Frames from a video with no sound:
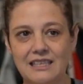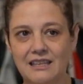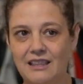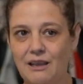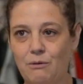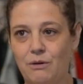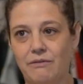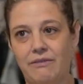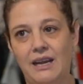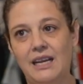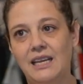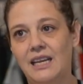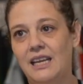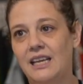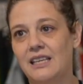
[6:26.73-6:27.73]
that they were
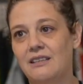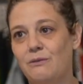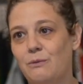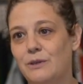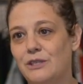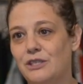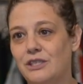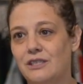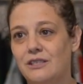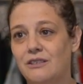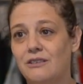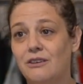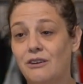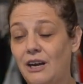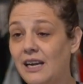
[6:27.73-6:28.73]
finding, it was just
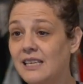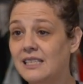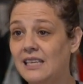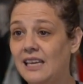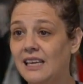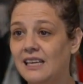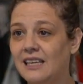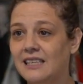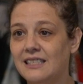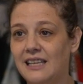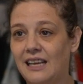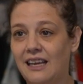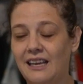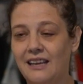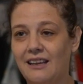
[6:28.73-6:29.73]
crazy. And it's
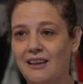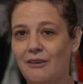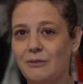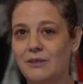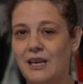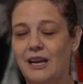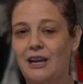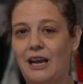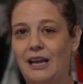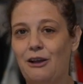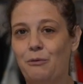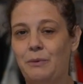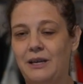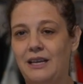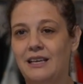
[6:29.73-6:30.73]
like, it was kind of
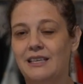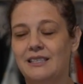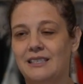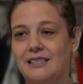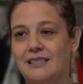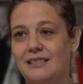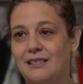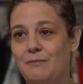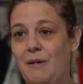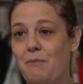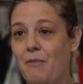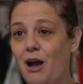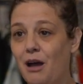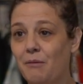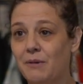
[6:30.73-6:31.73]
eye-opening to my
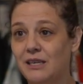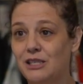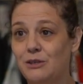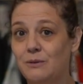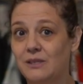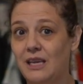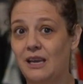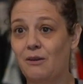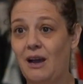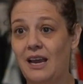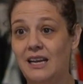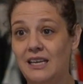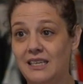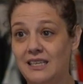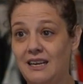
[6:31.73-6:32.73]
mom, because she was like,
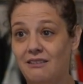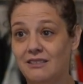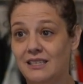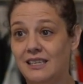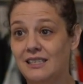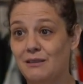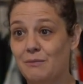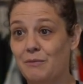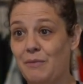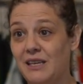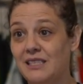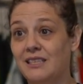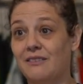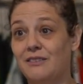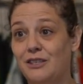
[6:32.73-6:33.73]
I need to downsize some of my stuff